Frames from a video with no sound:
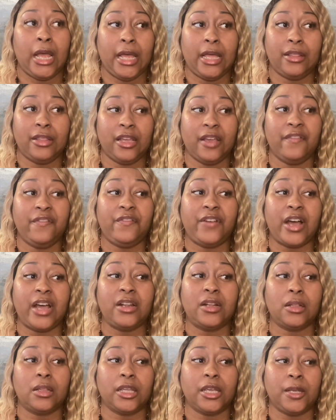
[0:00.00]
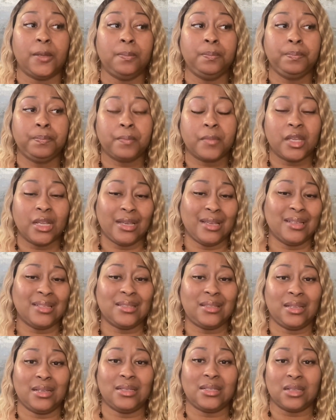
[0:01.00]
And then finally,
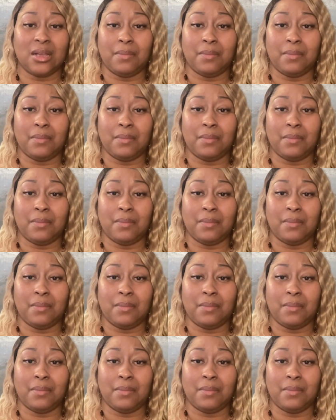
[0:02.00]
is this